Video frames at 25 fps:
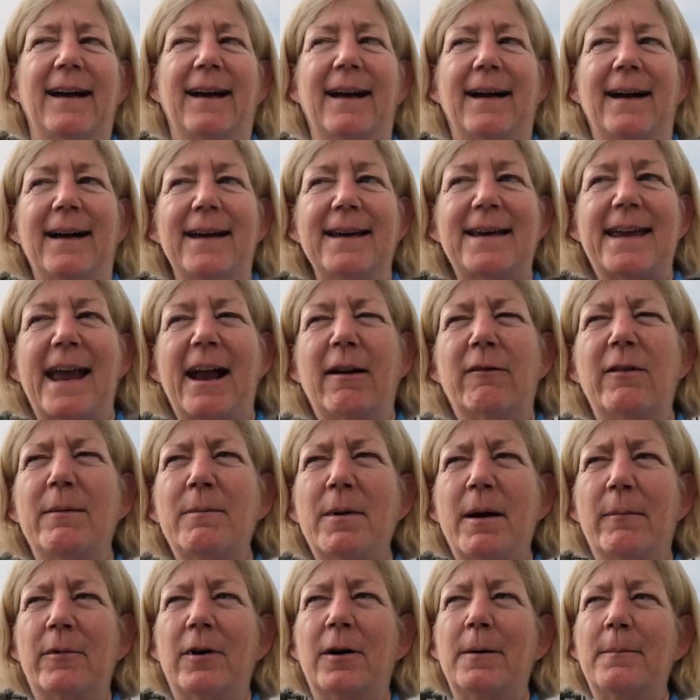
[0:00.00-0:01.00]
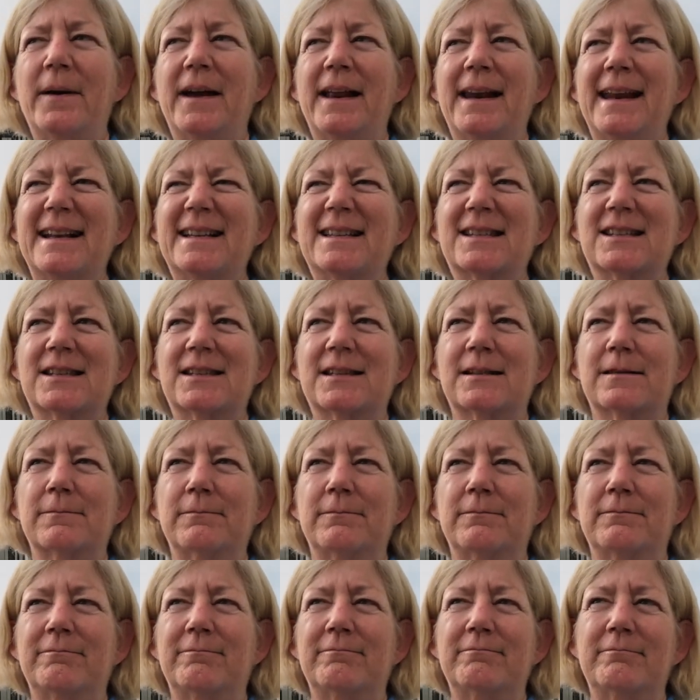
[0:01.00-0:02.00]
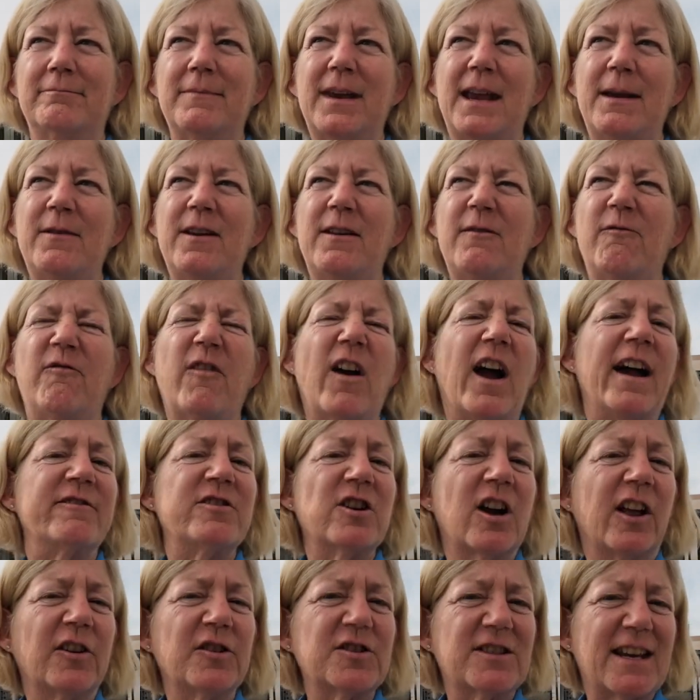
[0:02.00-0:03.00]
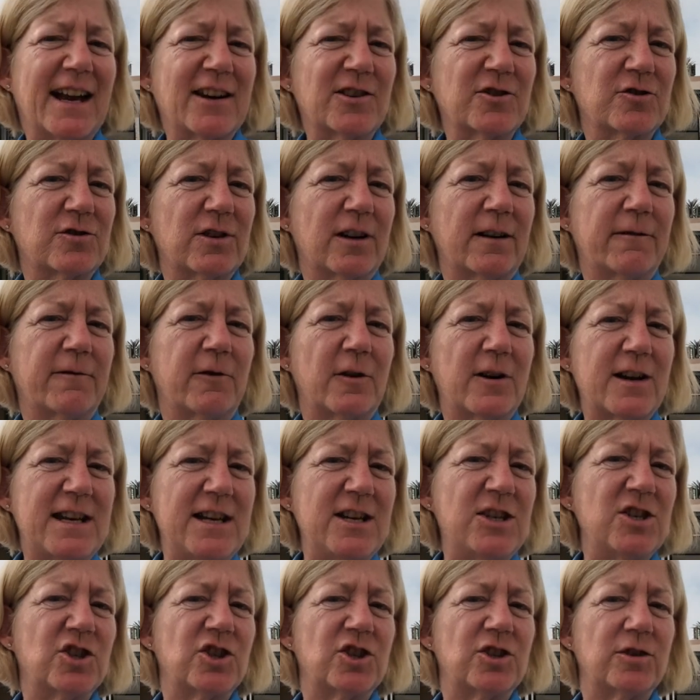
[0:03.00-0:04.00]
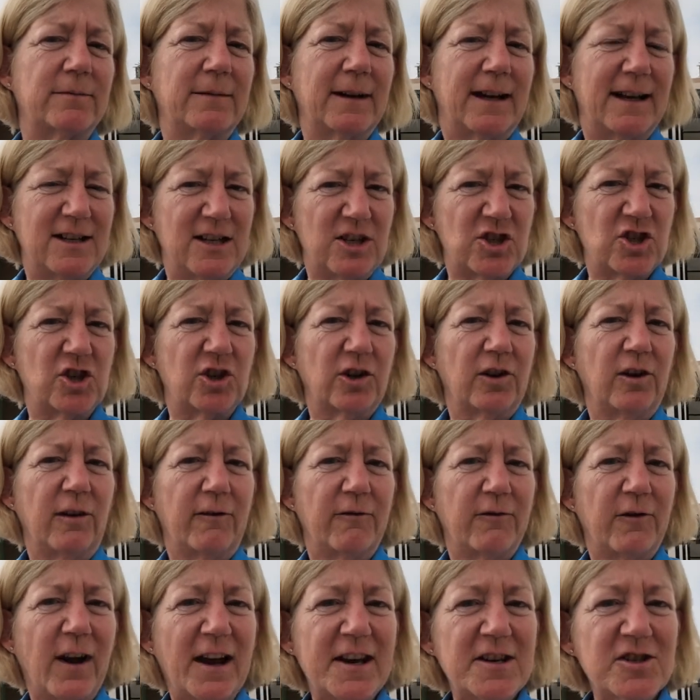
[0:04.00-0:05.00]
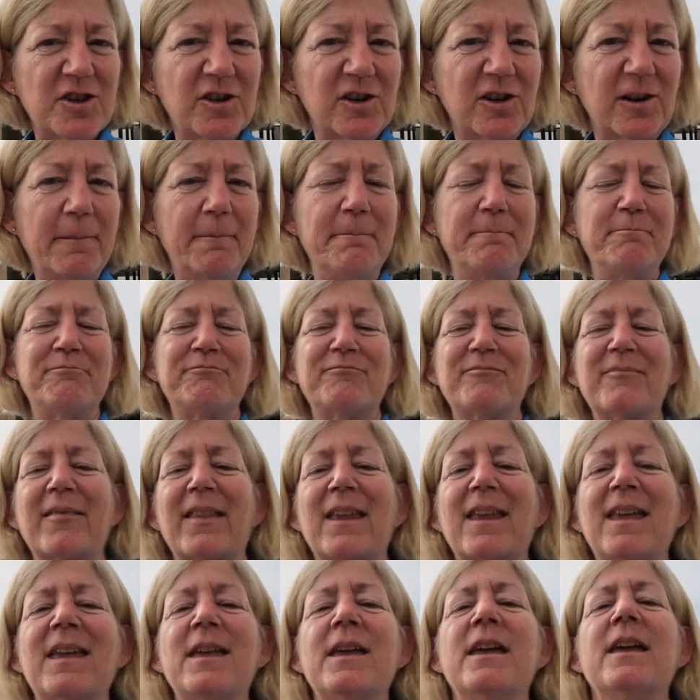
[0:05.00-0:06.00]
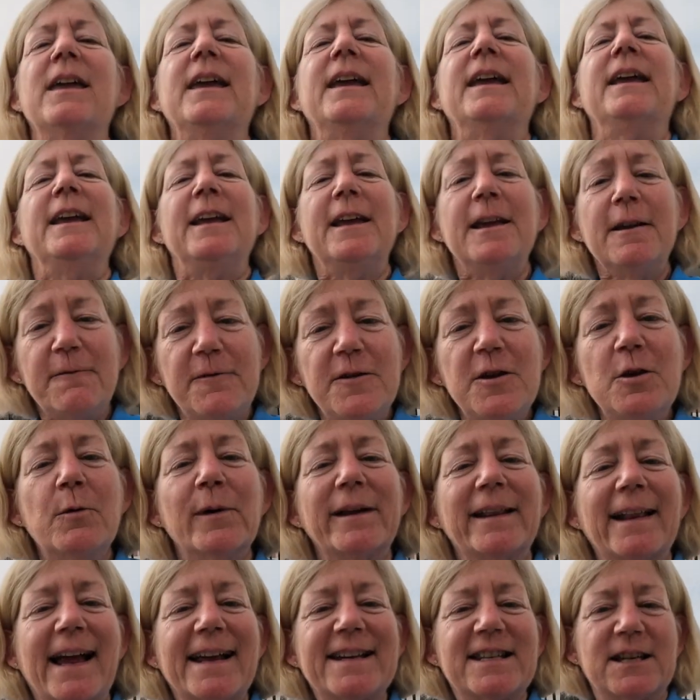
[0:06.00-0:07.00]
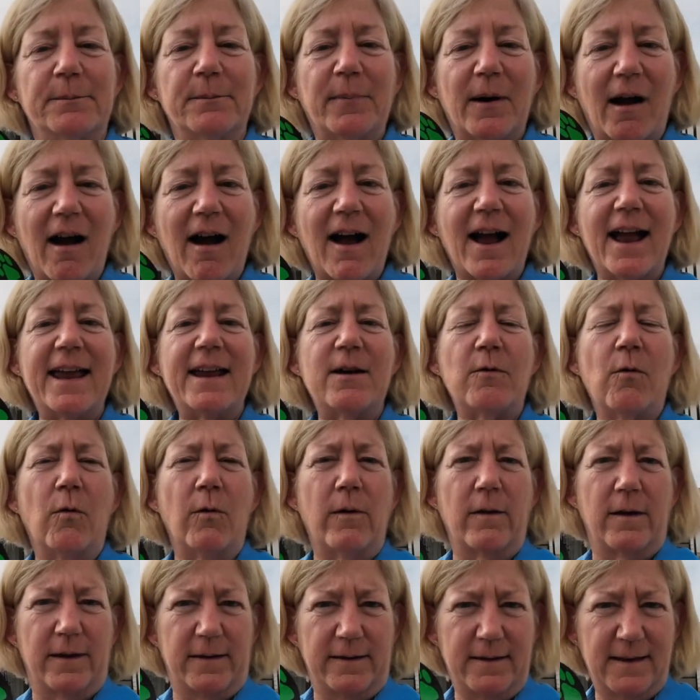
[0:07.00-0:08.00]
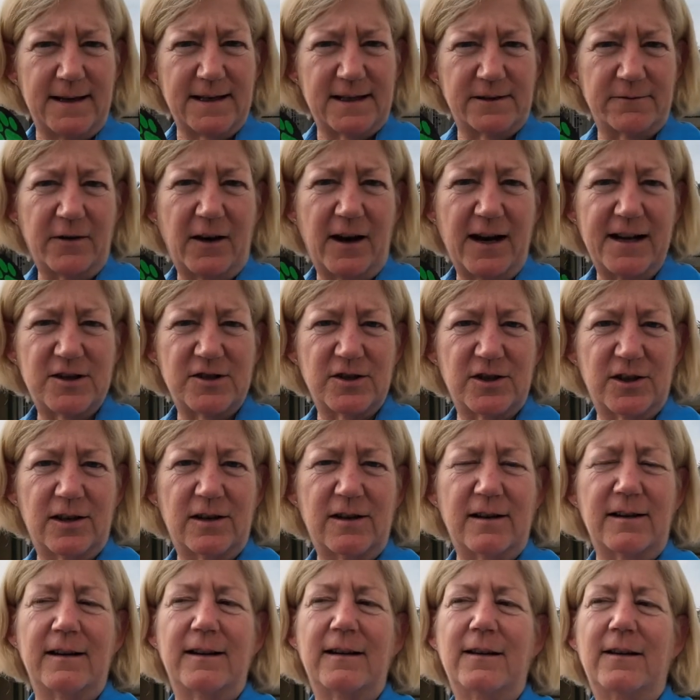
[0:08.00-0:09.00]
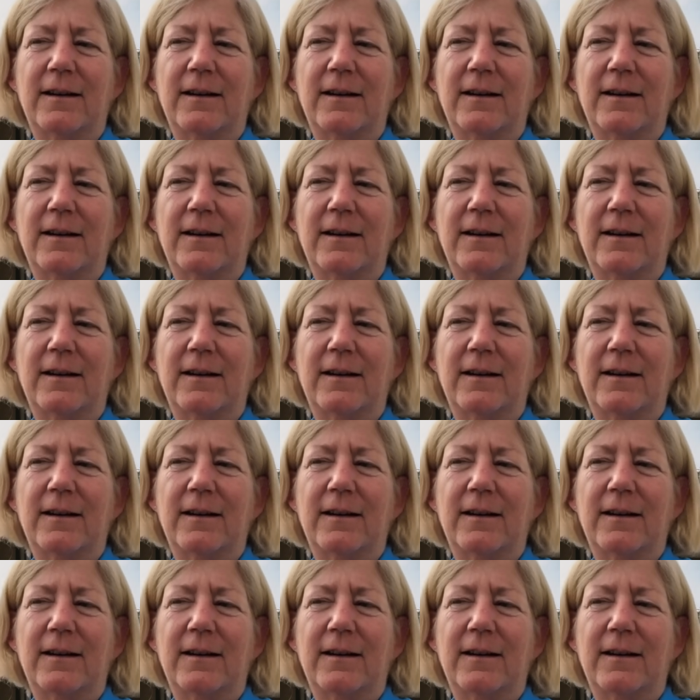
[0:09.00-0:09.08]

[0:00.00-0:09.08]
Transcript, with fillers: I can't remember, but it's maybe $5 extra for each additional visor. If you would like to buy this visor,